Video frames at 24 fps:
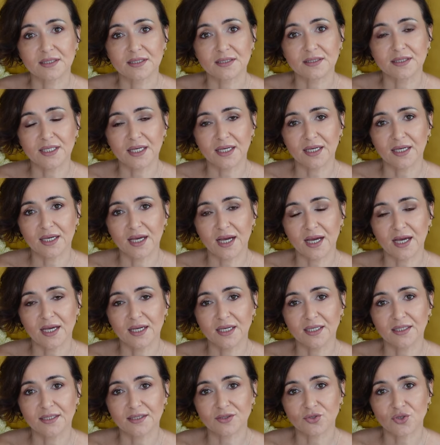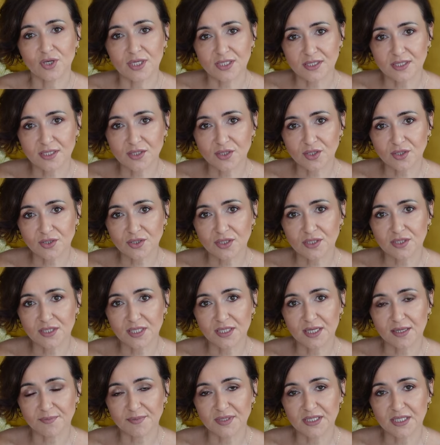yeah, I trust the doctor
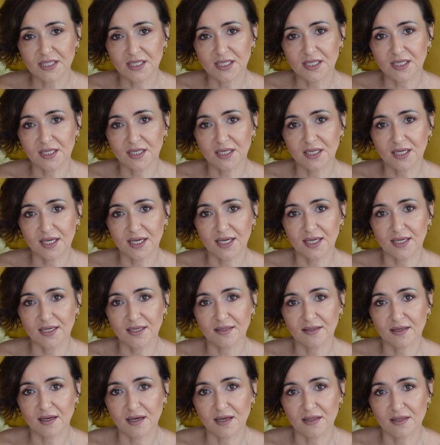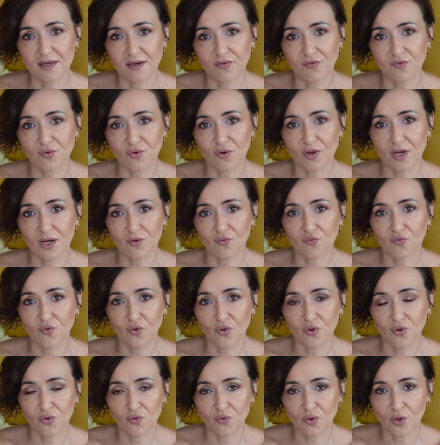that I'm seeing and therefore I
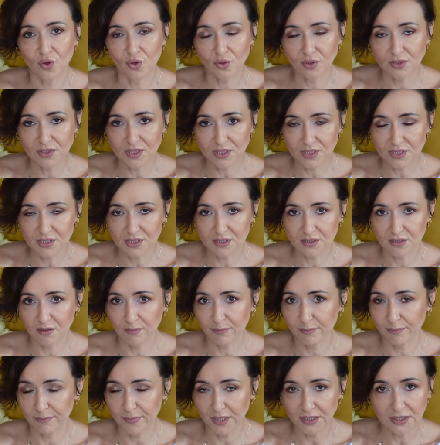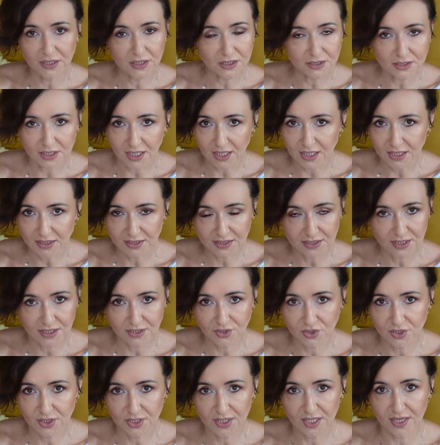follow all these um, medical diets
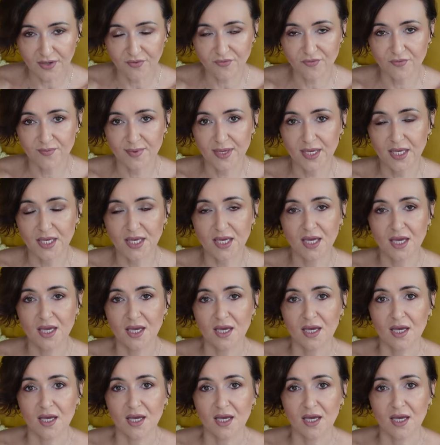that she gave me.